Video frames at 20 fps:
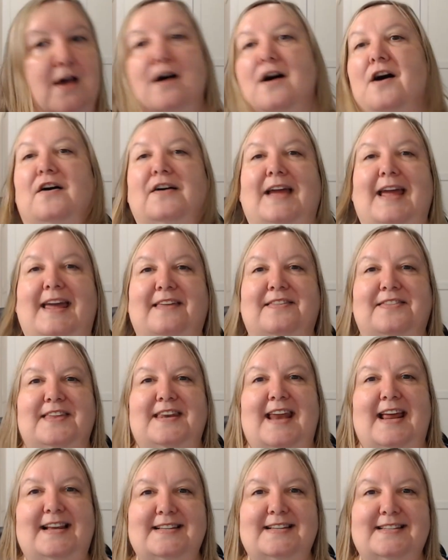Okay, the
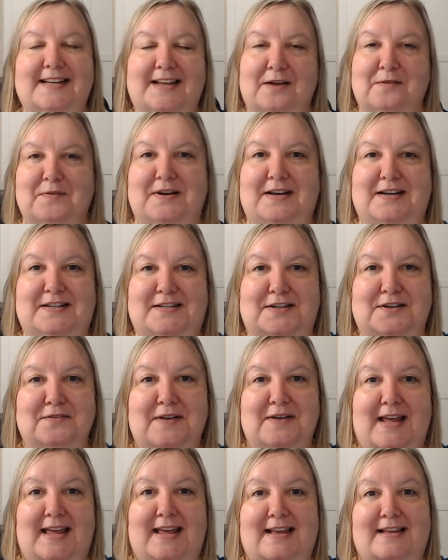next thing I want to do
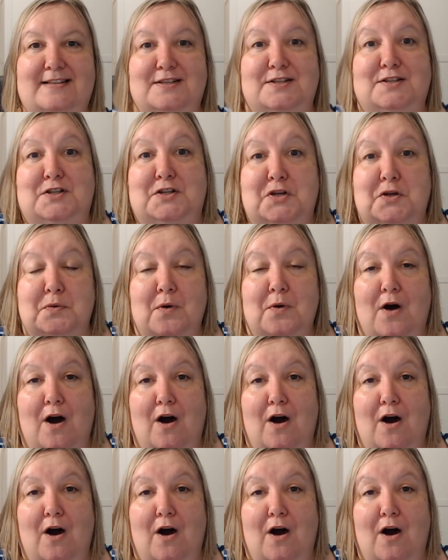is do